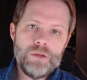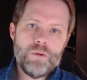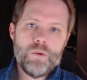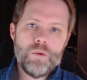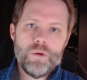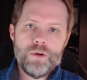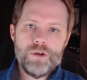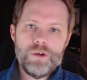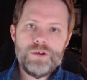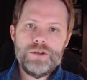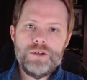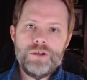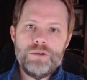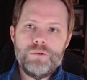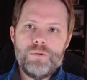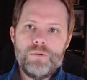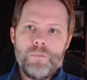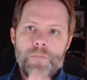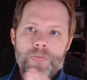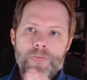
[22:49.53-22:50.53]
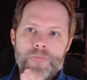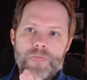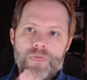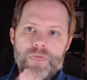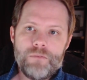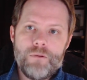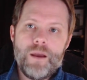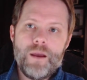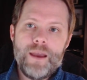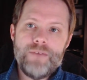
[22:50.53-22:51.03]
order to
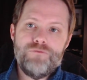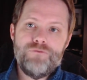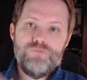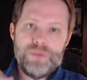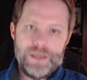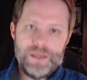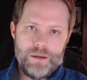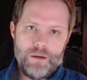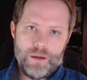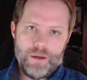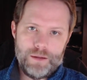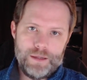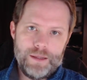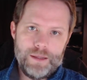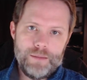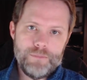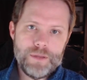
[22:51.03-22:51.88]
thrive beyond it.